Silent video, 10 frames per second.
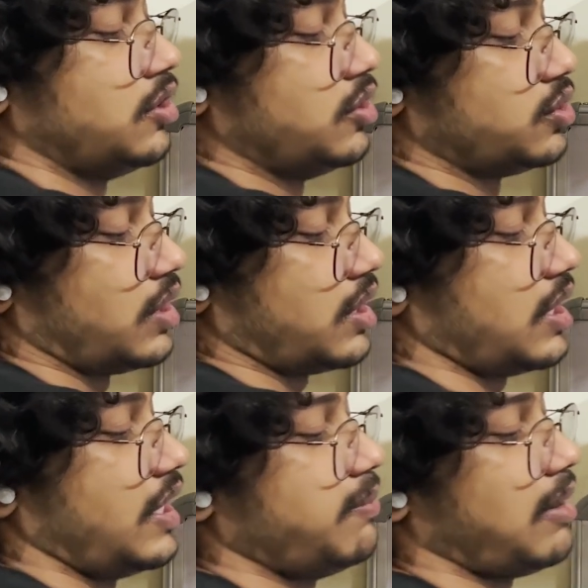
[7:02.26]
so our
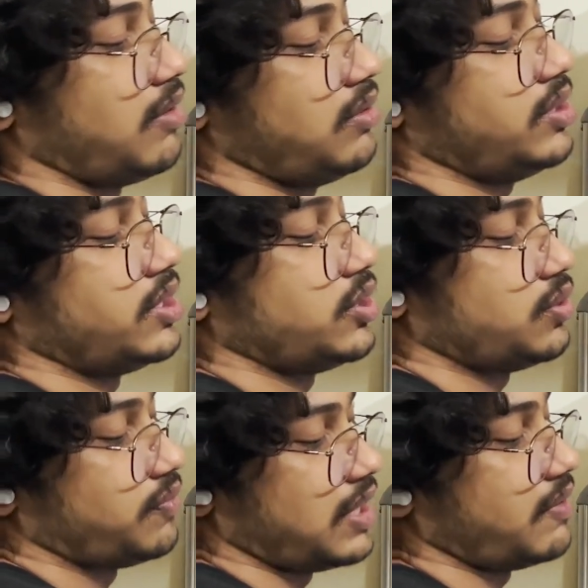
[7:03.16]
current power will change to
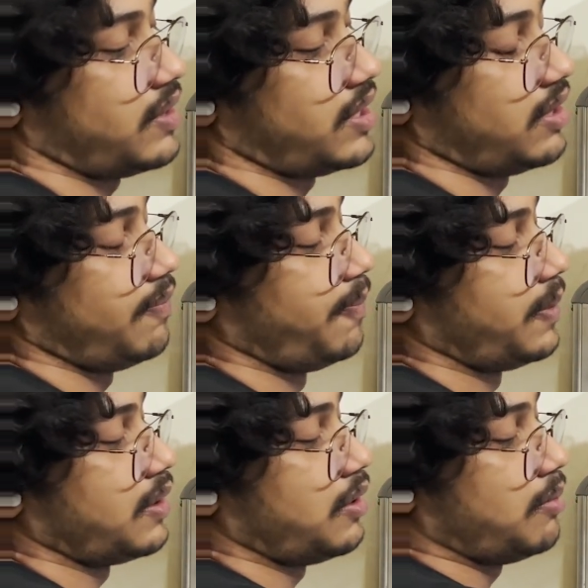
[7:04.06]
500.
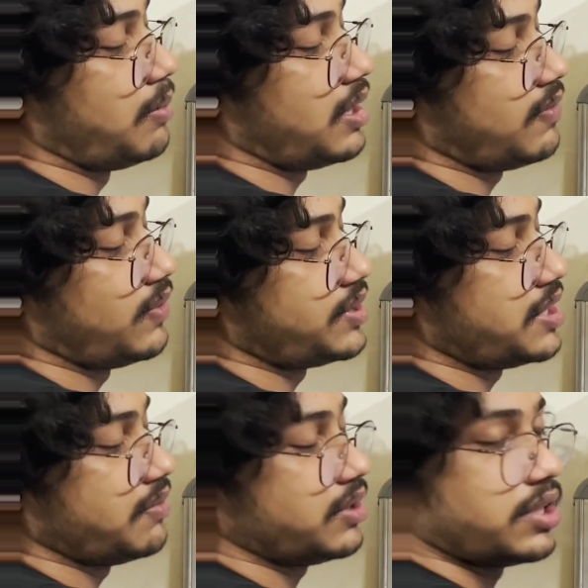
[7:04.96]
But if we change
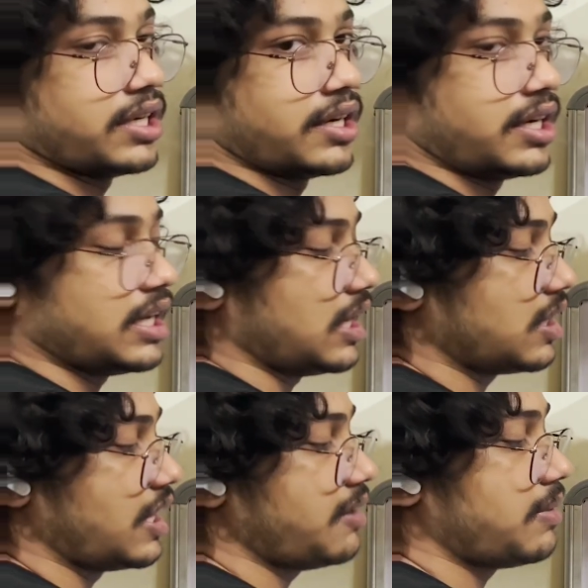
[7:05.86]
with 300, our
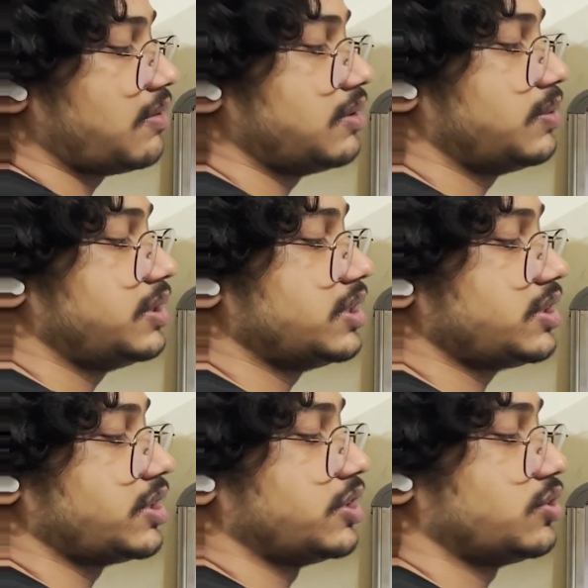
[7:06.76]
current power will just
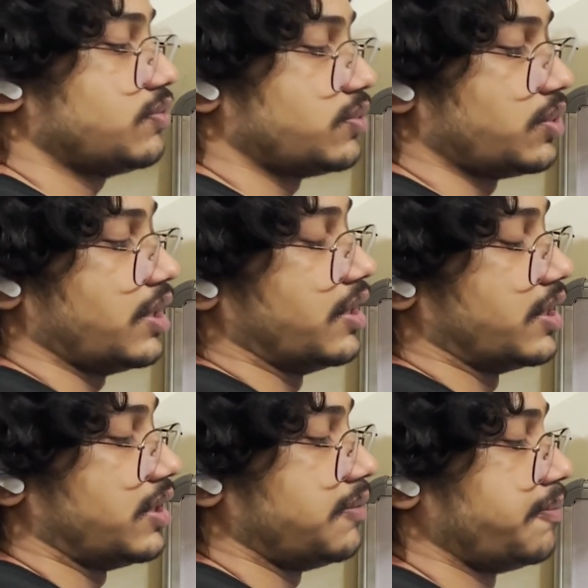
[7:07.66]
change to 400.
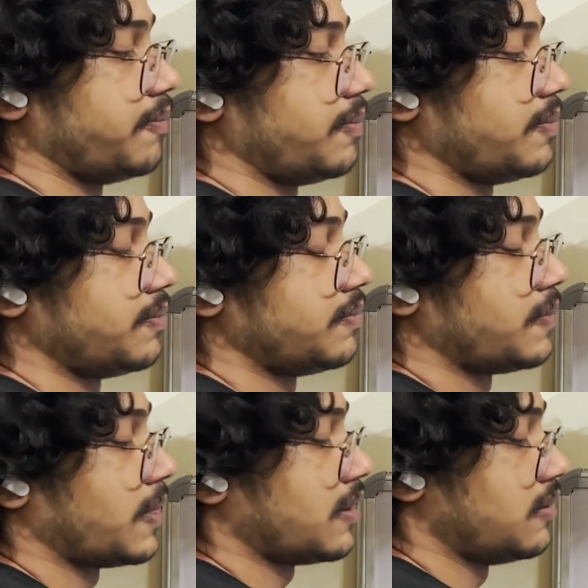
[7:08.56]

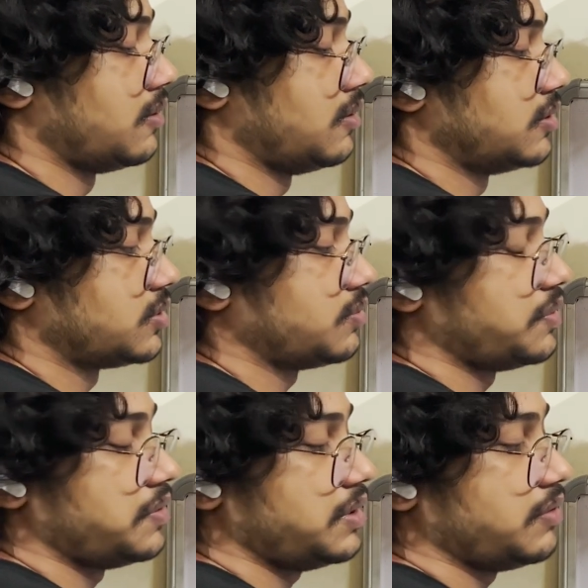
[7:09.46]
So
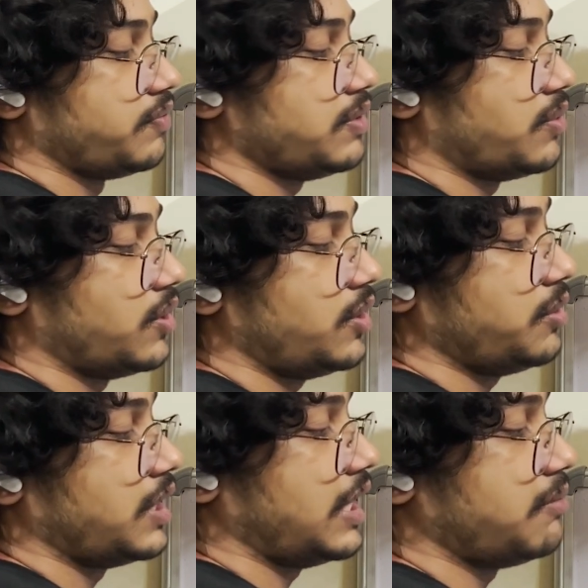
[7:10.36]
we want to
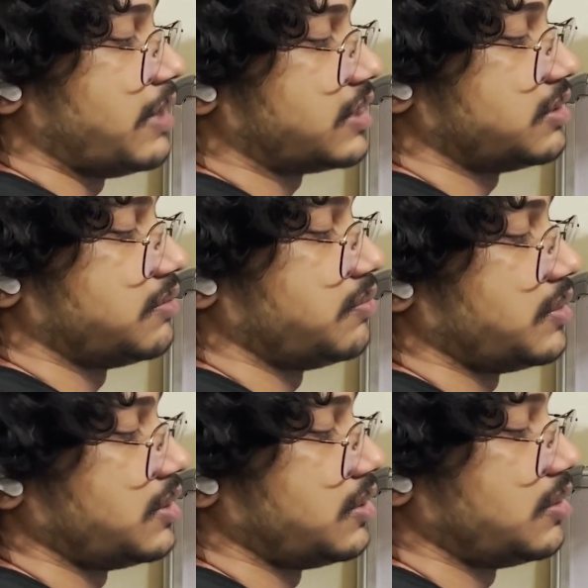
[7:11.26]
get maximum
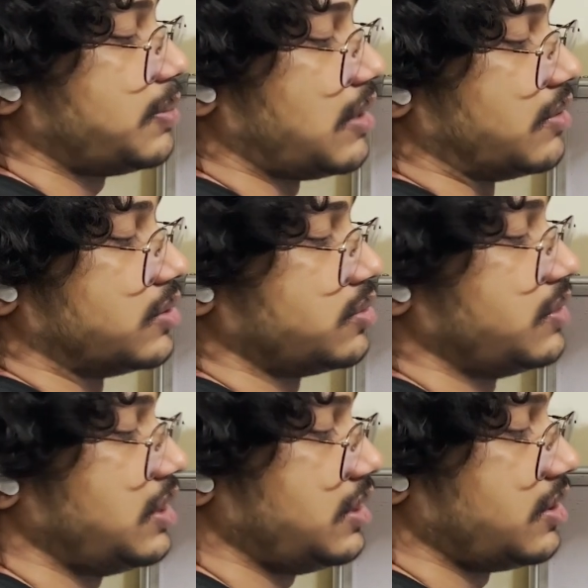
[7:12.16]
power. So we'll